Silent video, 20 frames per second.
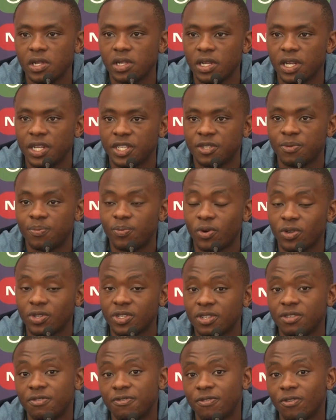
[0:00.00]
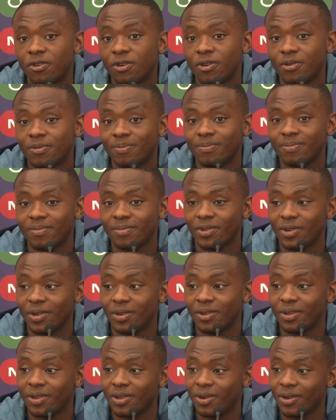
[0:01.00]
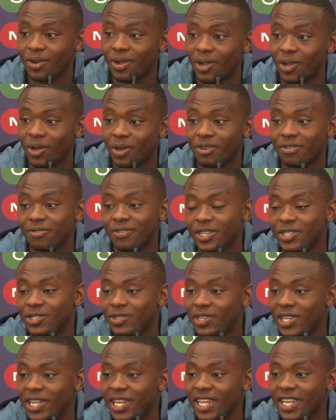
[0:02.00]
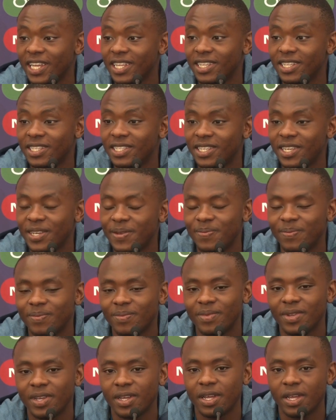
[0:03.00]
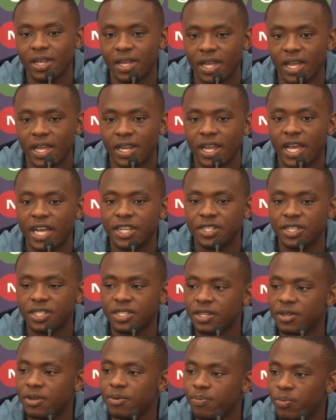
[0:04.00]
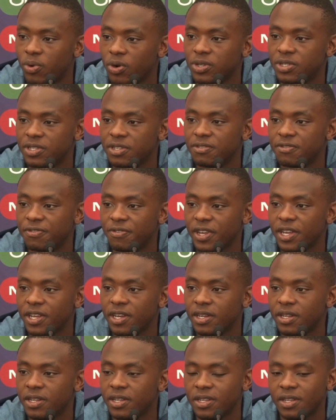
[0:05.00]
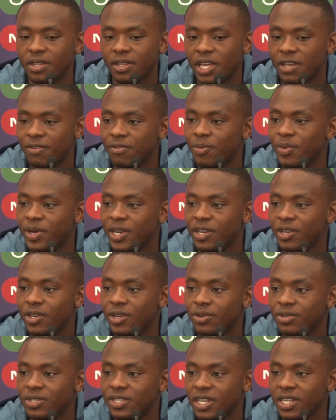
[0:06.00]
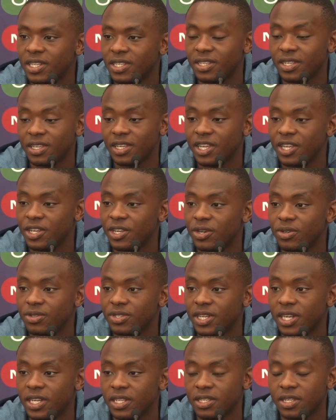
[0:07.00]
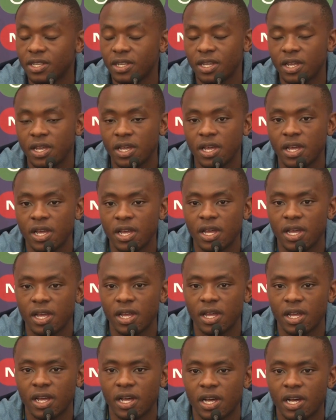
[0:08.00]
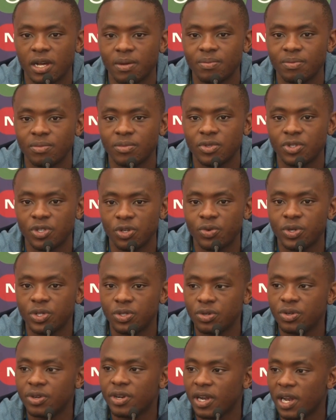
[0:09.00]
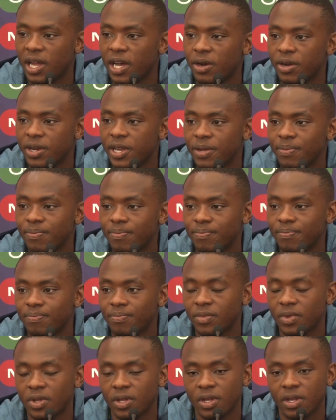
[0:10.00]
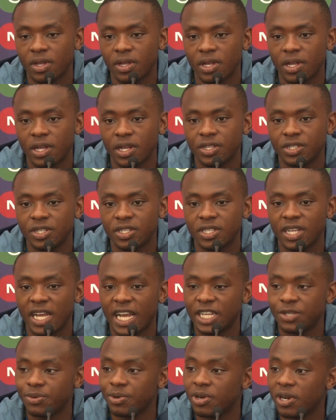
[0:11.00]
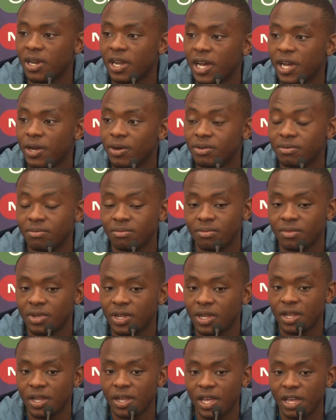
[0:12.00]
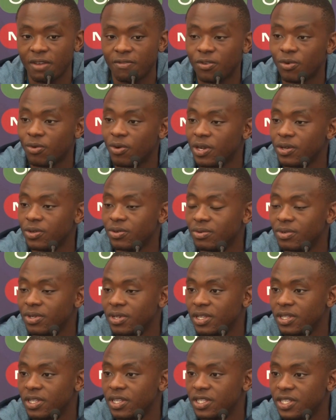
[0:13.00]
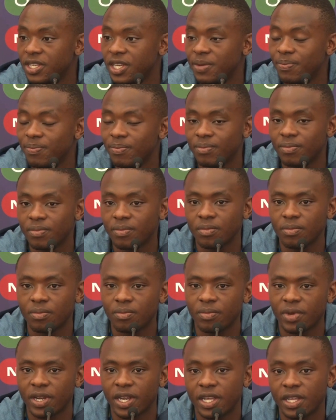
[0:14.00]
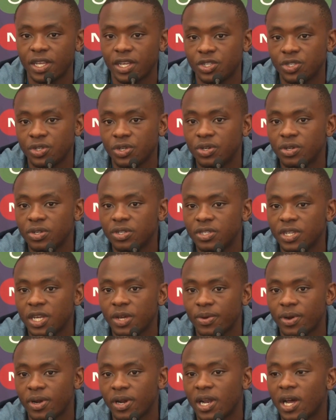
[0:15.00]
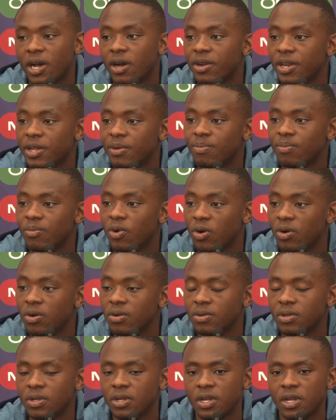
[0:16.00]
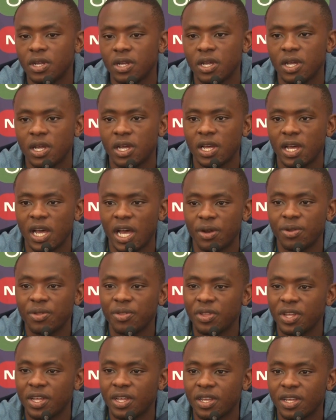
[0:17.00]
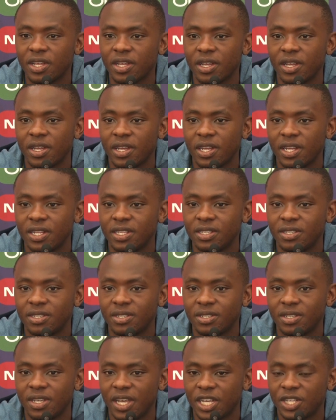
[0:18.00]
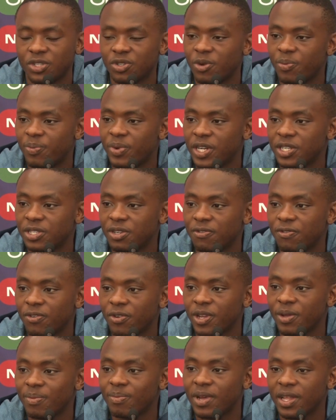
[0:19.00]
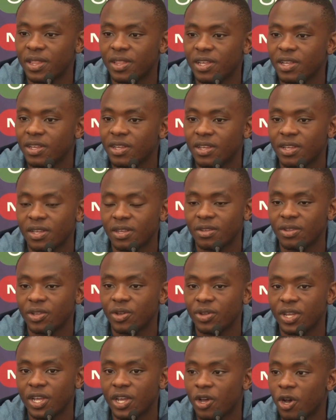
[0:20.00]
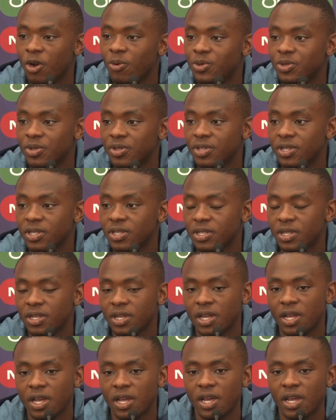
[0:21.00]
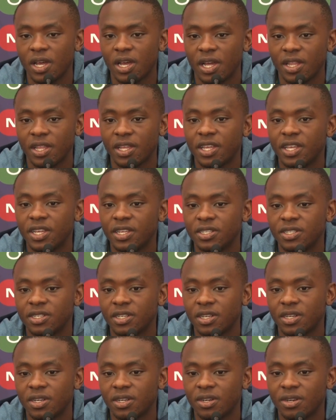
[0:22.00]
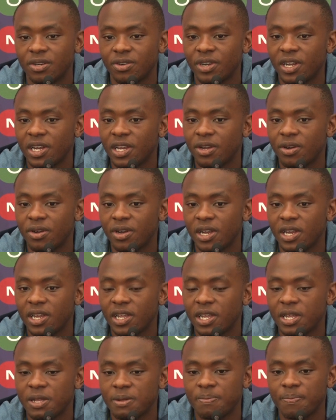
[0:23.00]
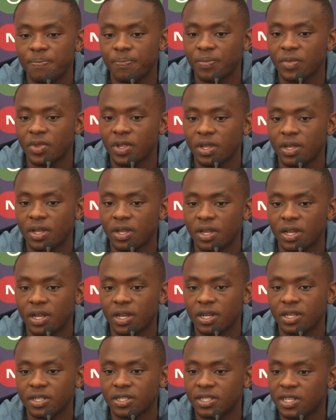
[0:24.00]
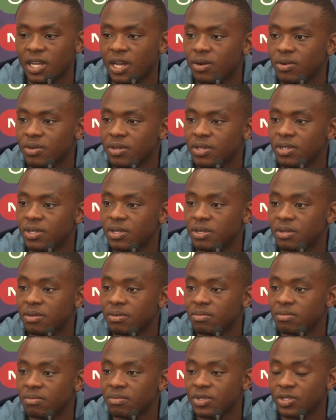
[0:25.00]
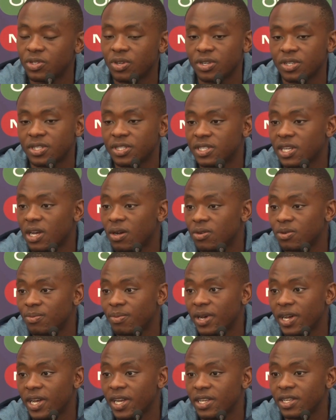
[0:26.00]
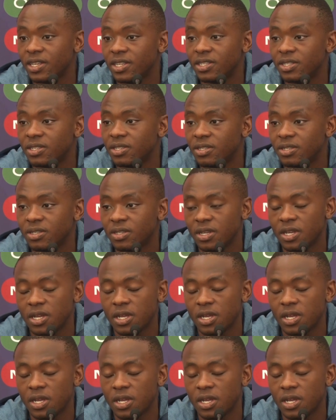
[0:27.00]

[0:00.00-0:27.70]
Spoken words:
It's important for a lot of us to click in the team, and Hash is an important figure. Everybody knows that. He knows that. So we do rely on him, just as we rely on everyone in the team. But I guess you could say we rely on him more. I don't think it's extra pressure for him. I think, you know, he copes with it. I think he's a really, really sound. He's got a sound mind. He's